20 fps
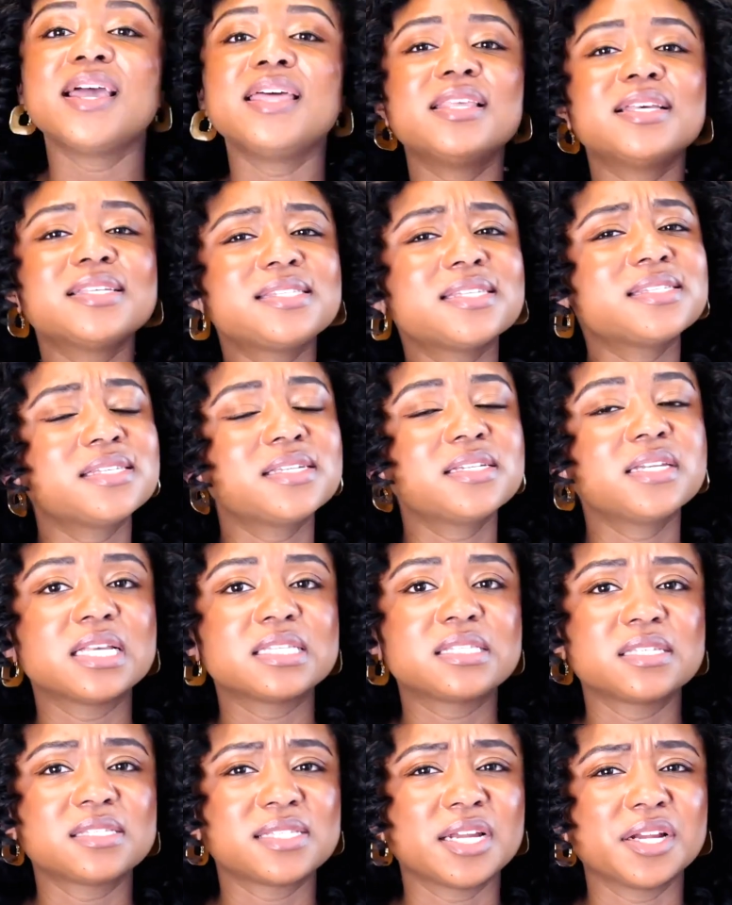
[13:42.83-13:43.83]
And this isn't
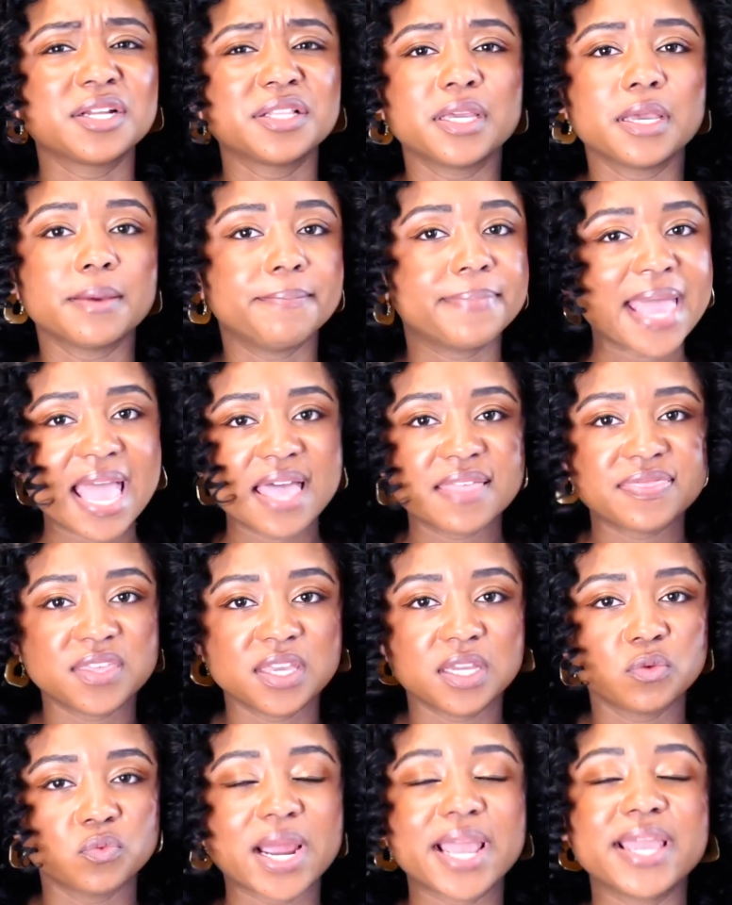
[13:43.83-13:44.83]
necessarily a bad
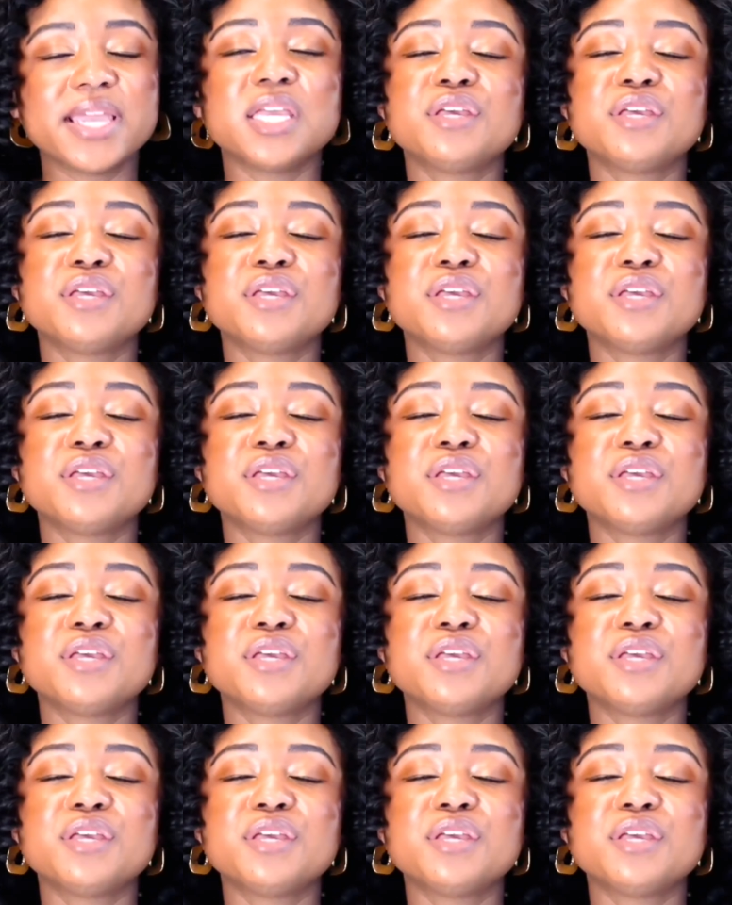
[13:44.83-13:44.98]
thing, right?